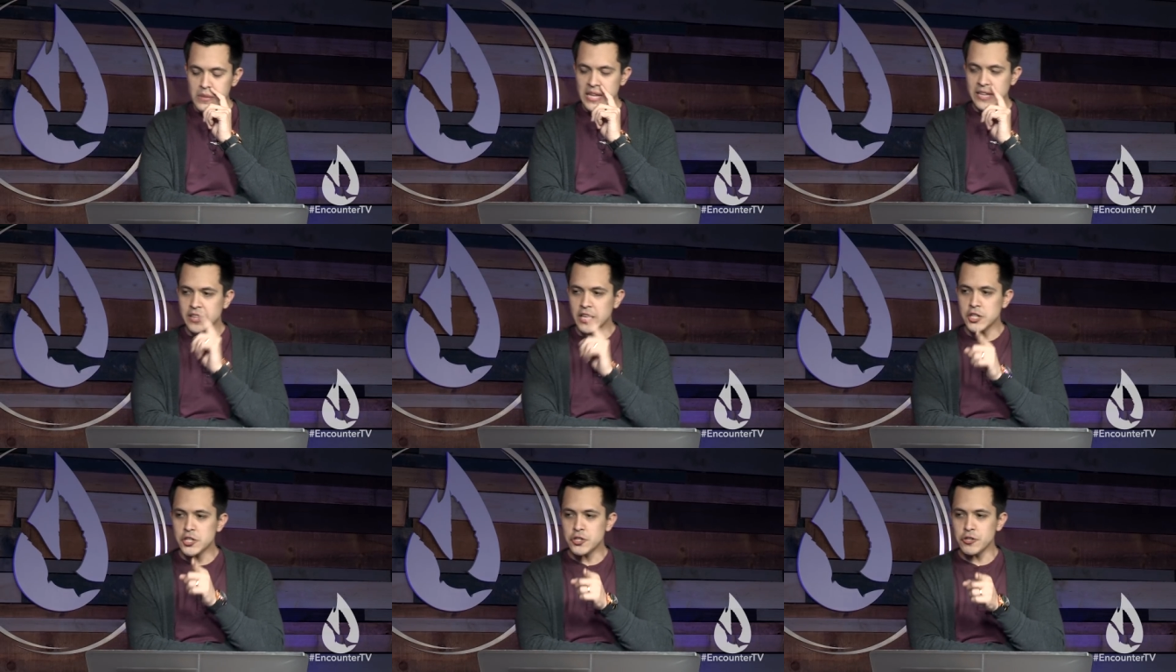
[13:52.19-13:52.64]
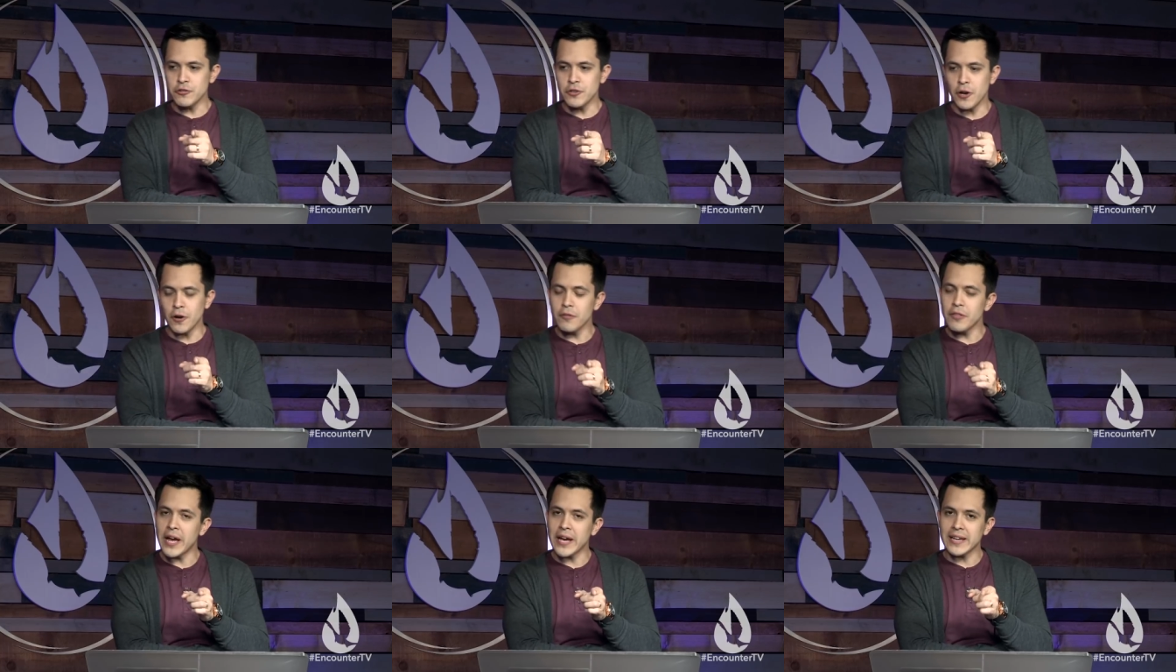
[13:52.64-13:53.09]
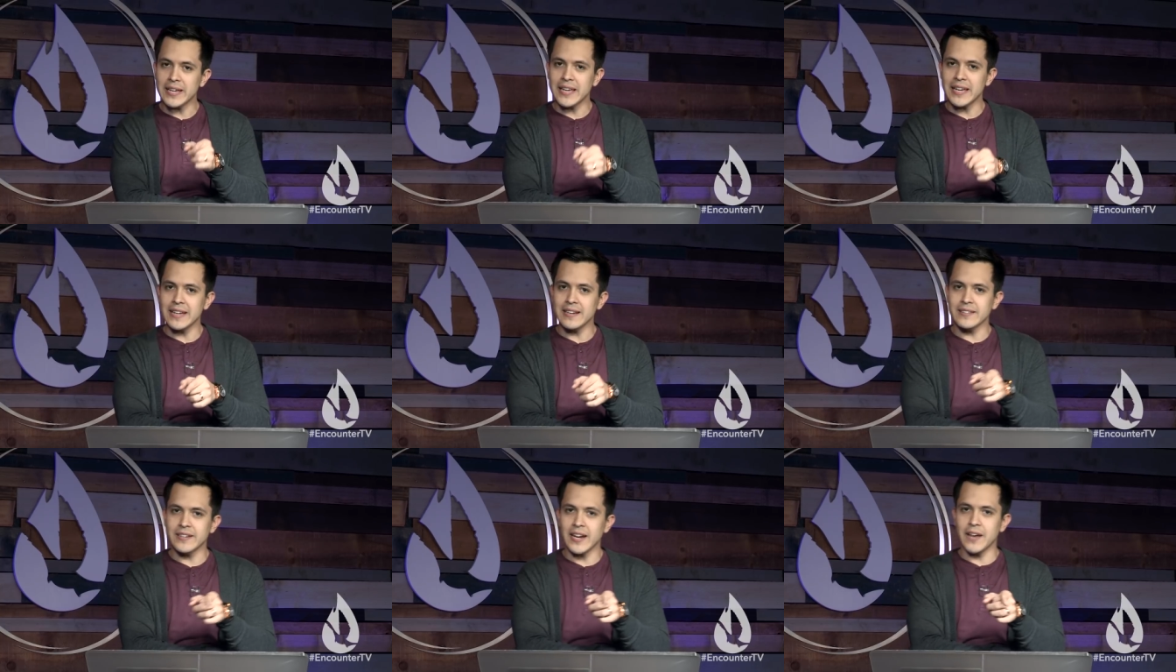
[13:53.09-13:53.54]
Did you know that
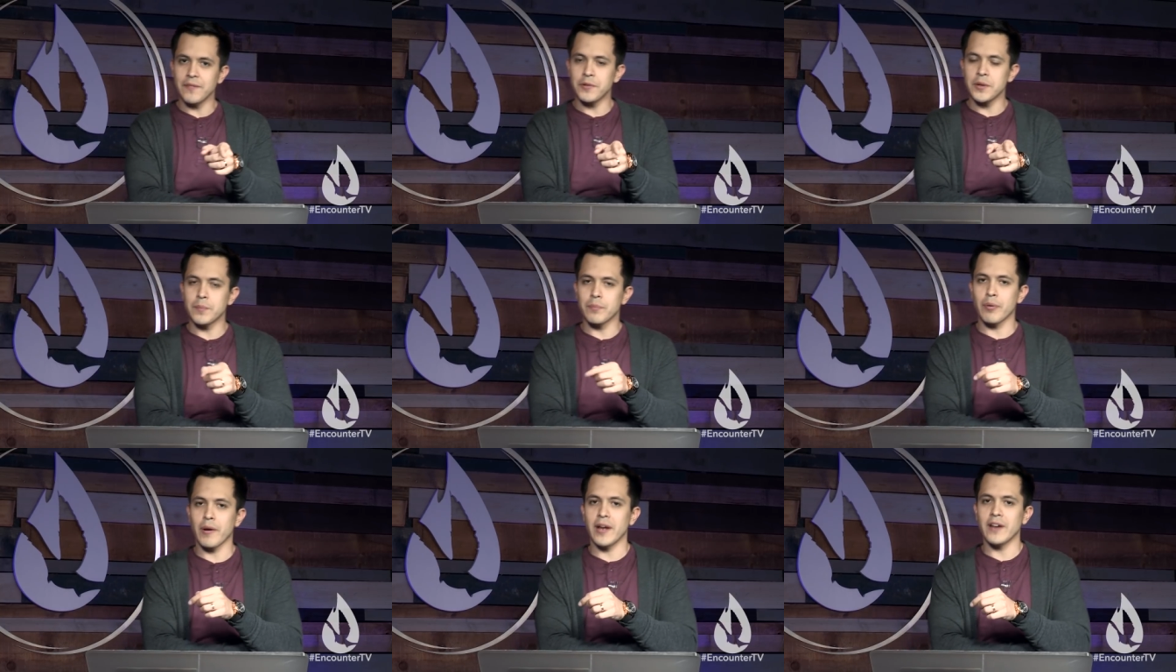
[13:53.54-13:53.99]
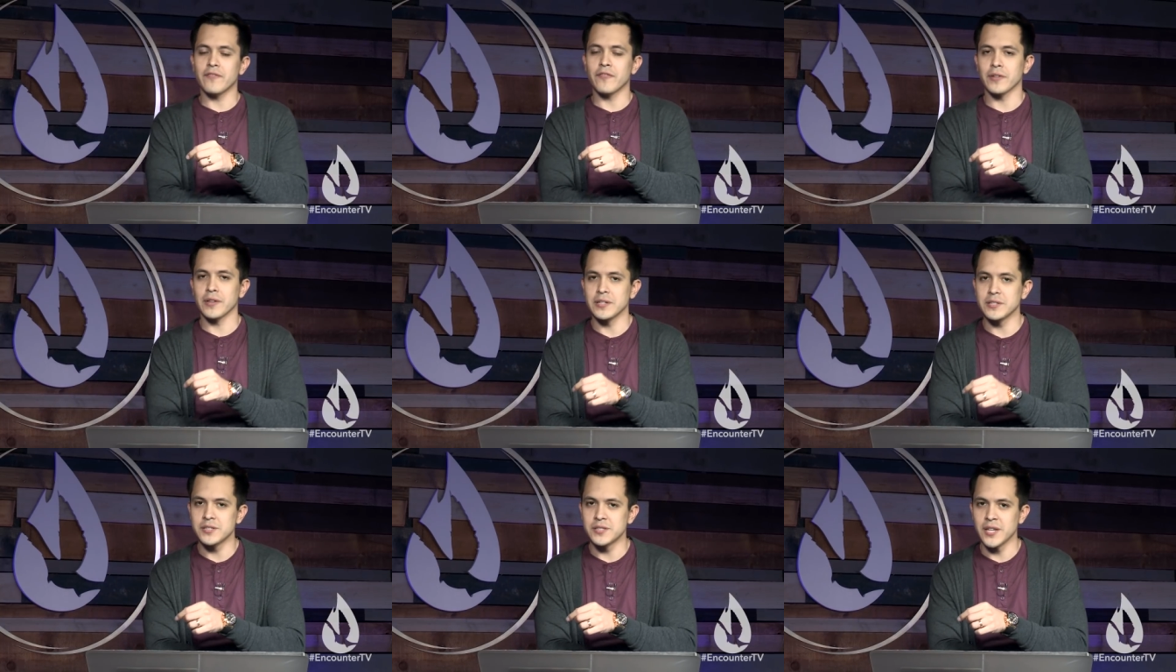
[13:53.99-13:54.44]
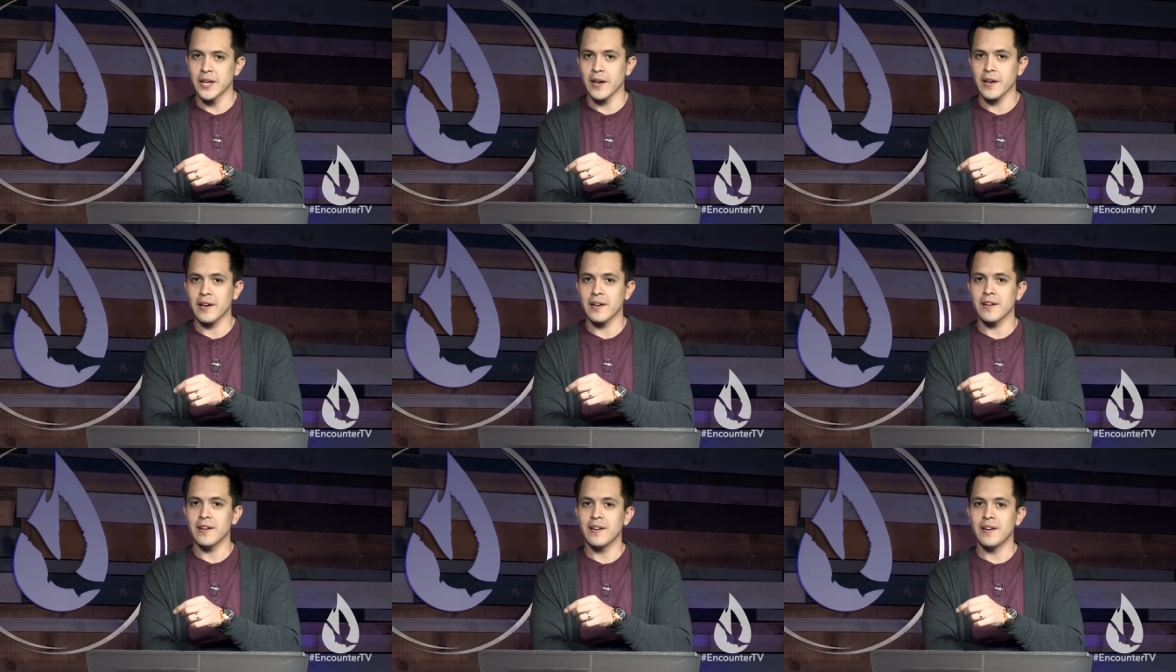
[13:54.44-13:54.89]
King David prayed for the
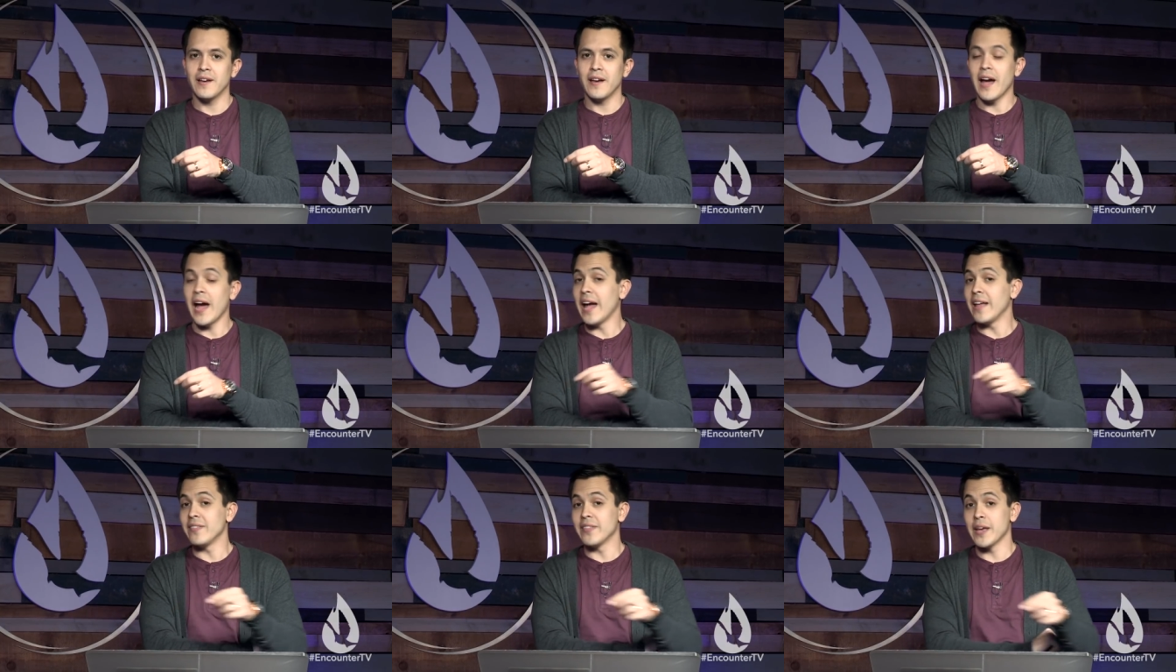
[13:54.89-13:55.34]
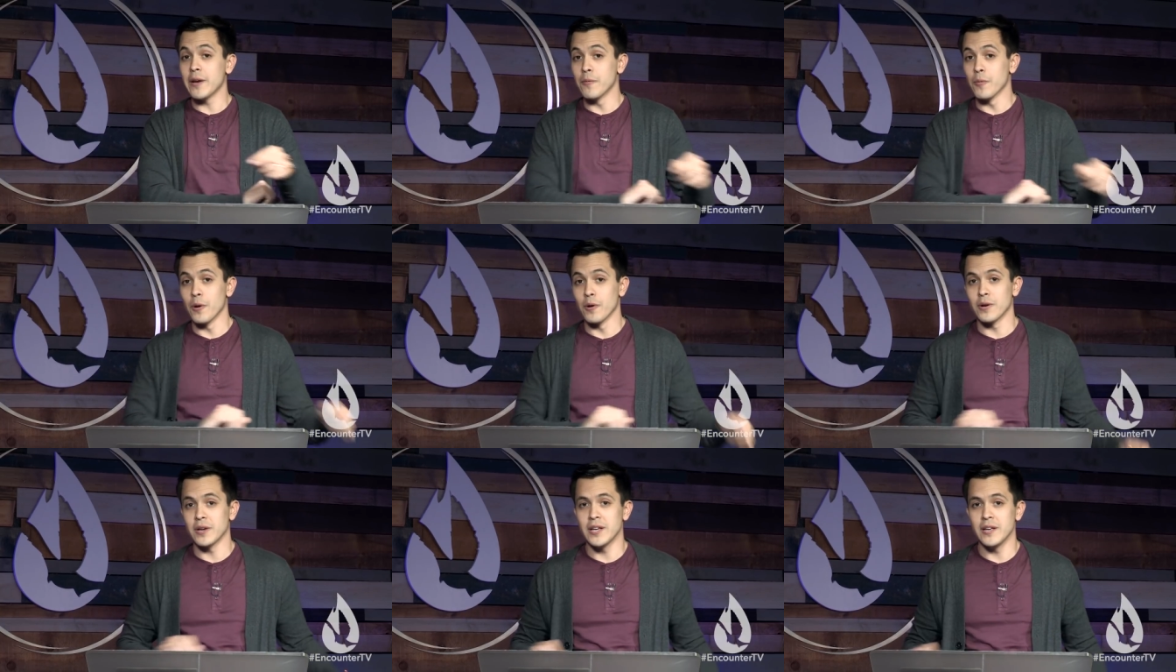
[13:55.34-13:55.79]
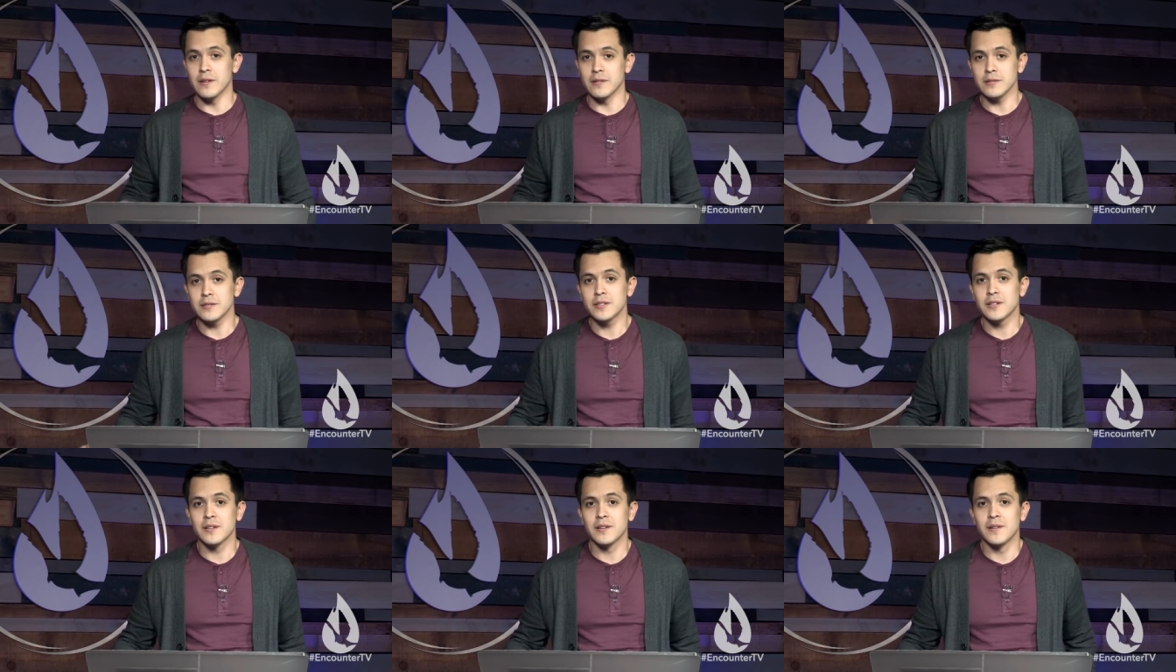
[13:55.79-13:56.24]
sick and they weren't
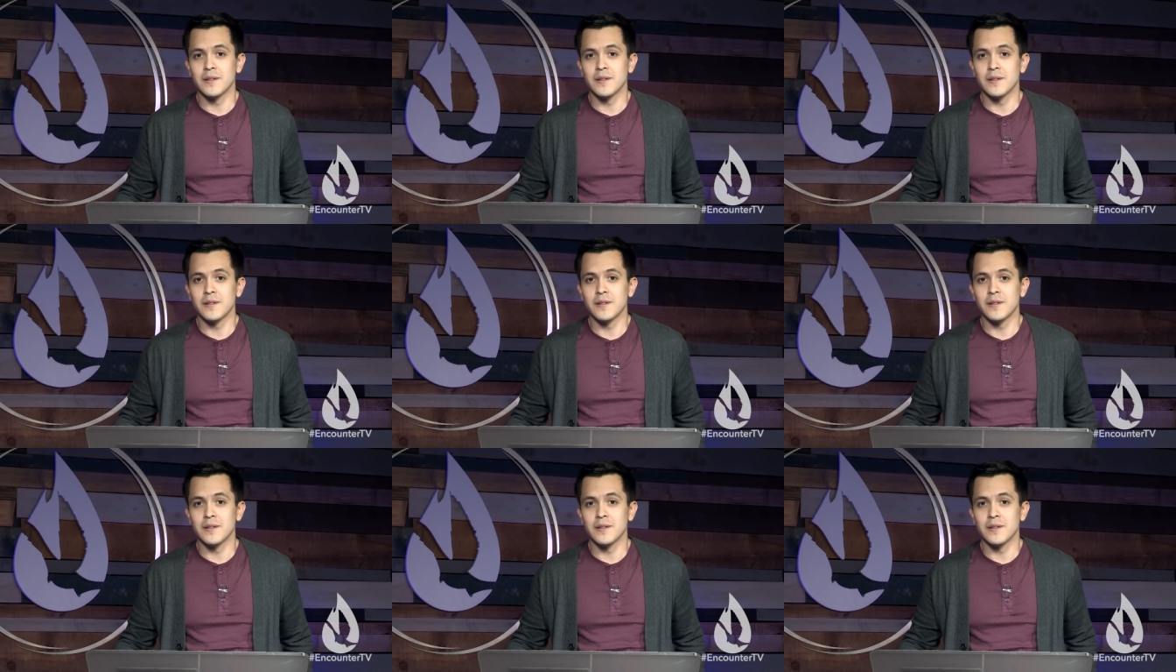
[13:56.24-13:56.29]
healed?